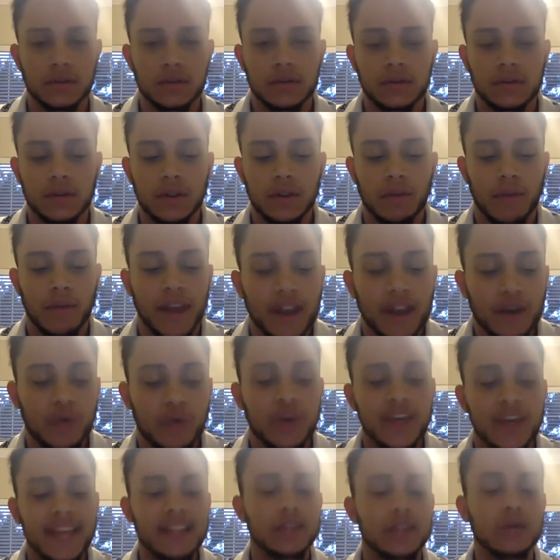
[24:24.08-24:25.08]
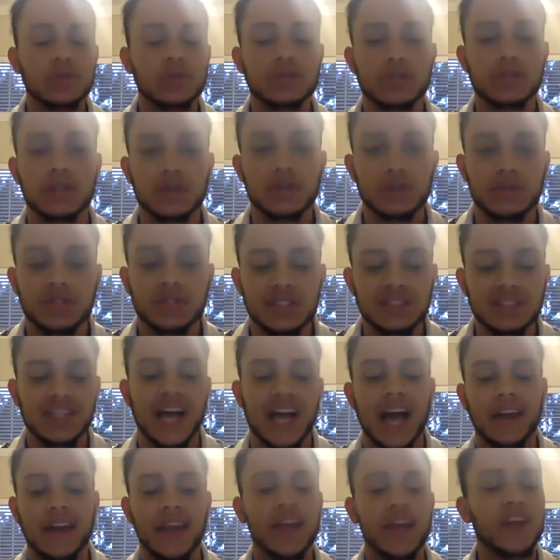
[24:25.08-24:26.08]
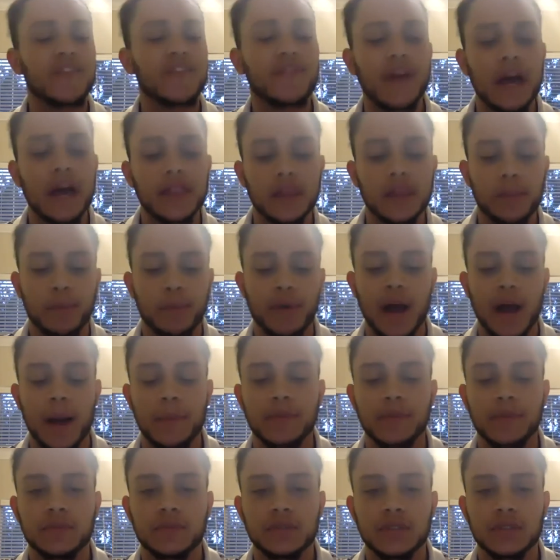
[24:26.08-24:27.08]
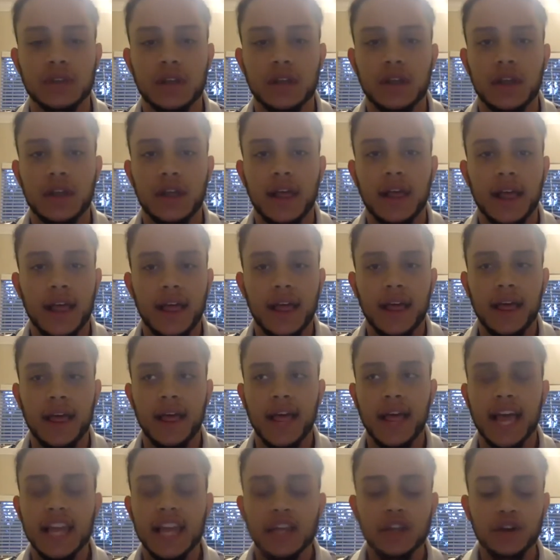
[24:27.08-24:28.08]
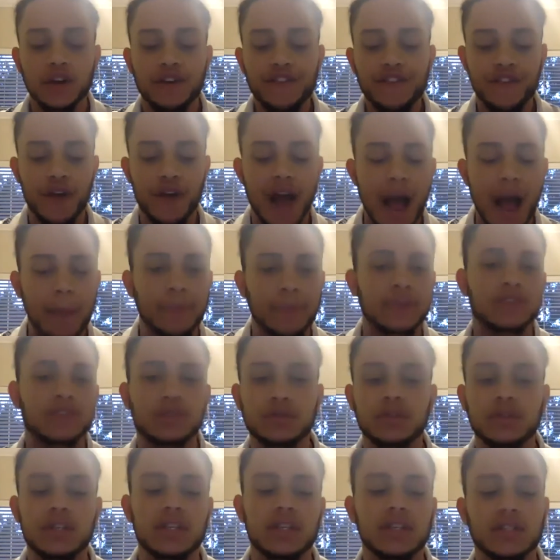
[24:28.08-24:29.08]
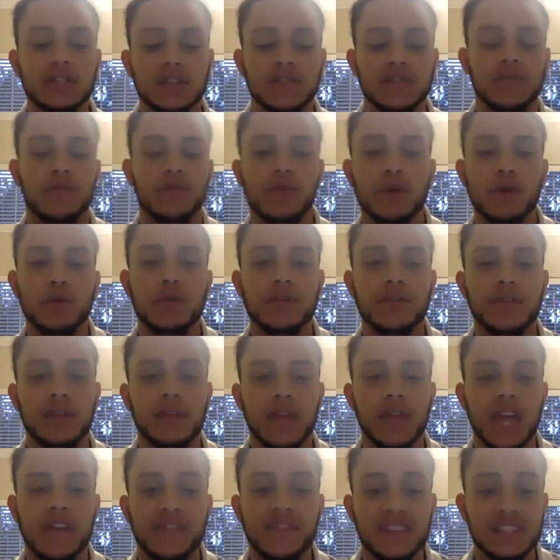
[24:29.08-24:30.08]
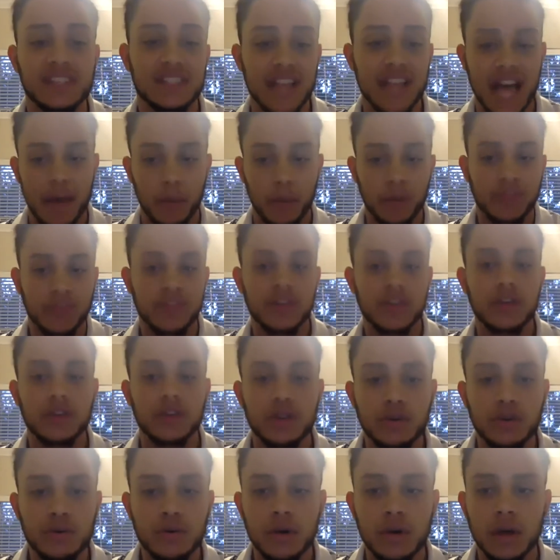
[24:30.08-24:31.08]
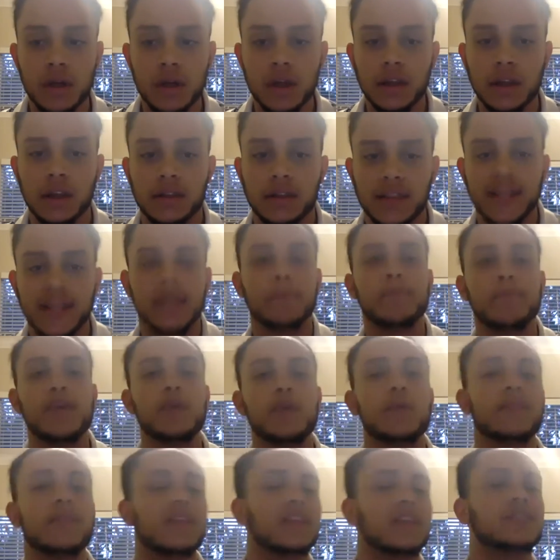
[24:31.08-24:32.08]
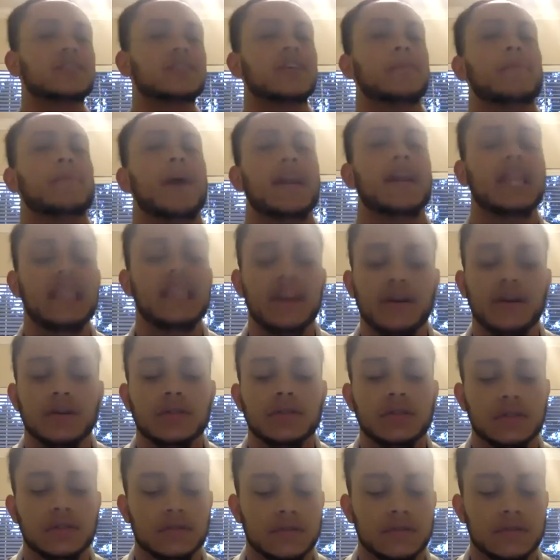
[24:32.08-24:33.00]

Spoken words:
Right? Create those solutions, identify the problems, and look for opportunities of growth. If it's not within you, let it be within somebody else.